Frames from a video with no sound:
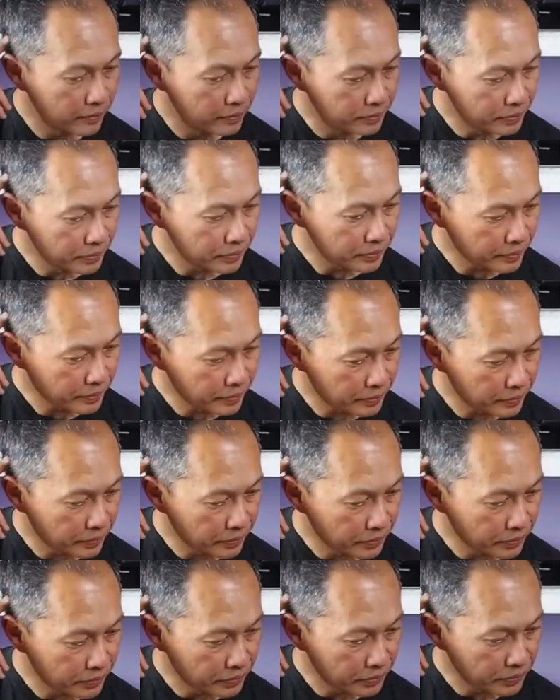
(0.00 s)

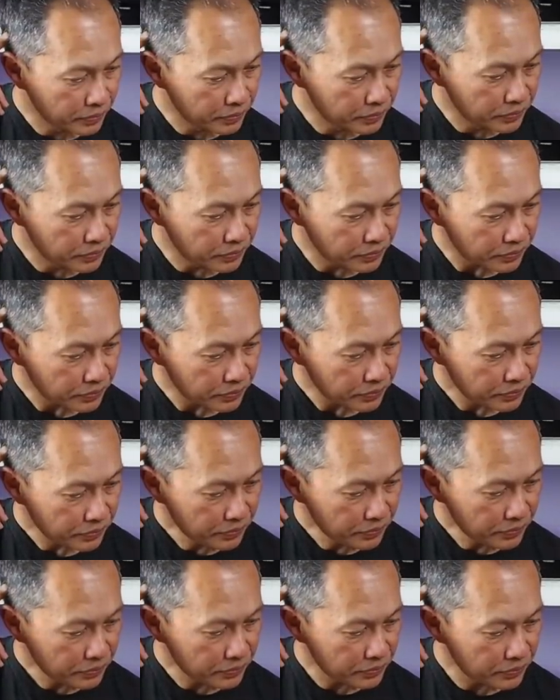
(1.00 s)

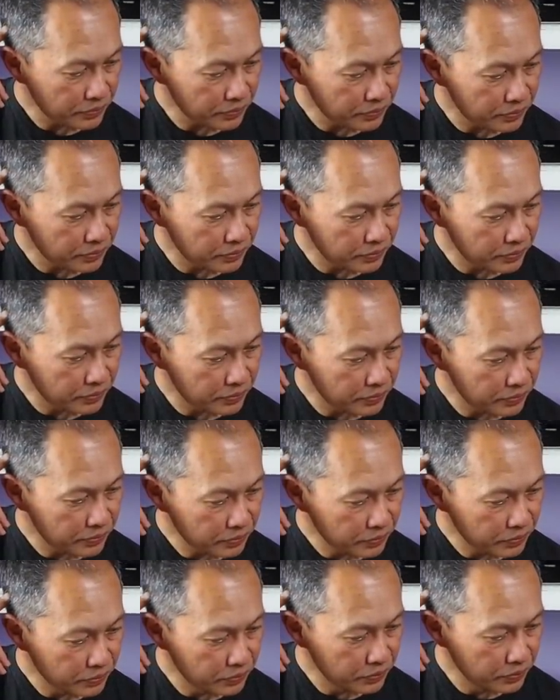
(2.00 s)

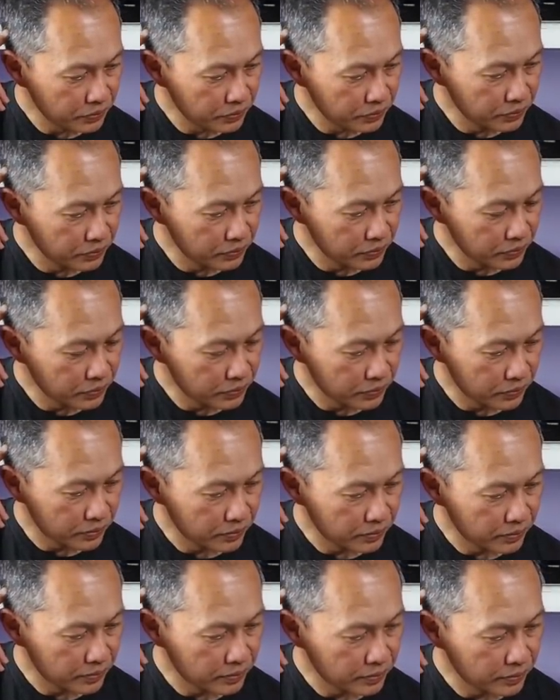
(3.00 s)

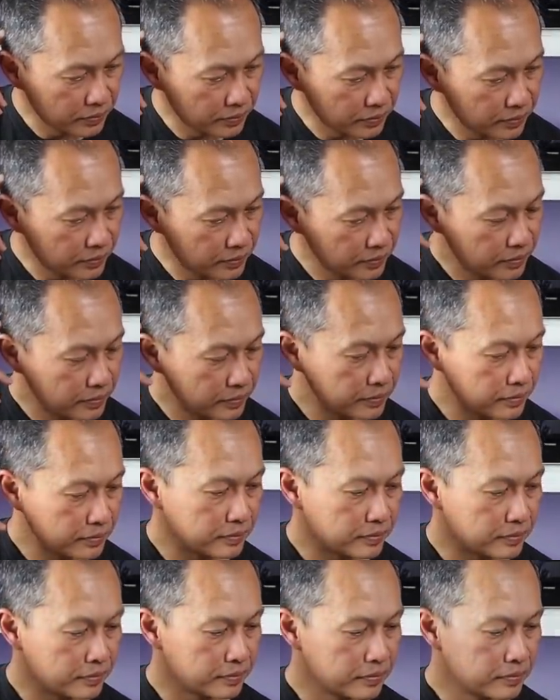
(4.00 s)

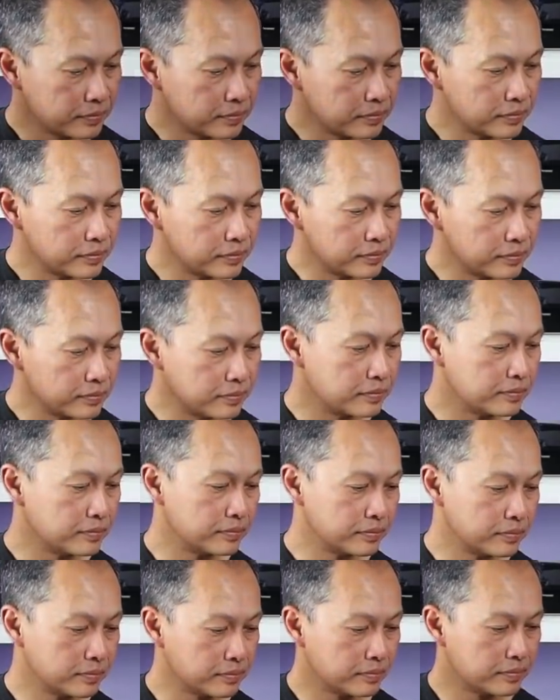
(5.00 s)

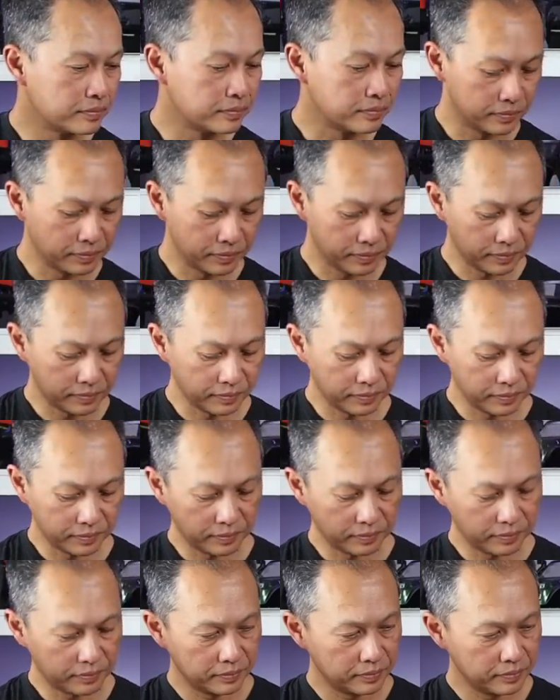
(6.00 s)

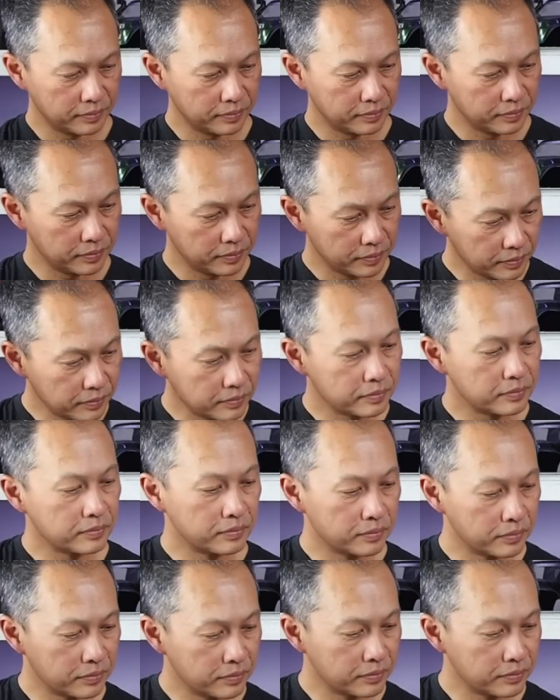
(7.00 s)
No words are spoken by the person on screen.